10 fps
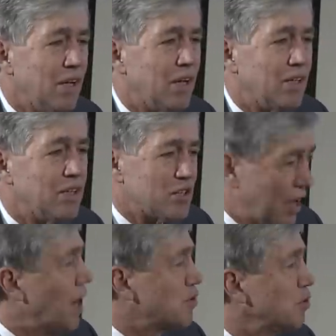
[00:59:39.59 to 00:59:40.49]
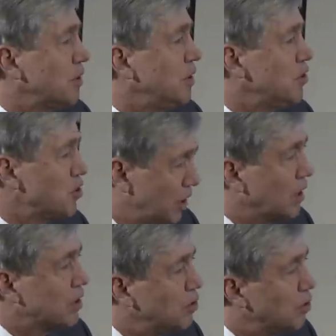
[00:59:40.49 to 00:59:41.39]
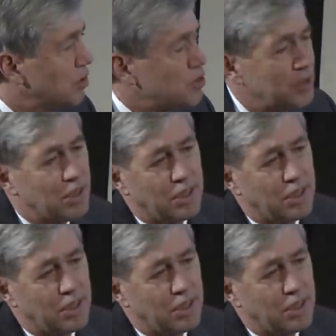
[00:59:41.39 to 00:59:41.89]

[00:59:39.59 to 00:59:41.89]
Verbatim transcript: uh, is actually genetic in origin.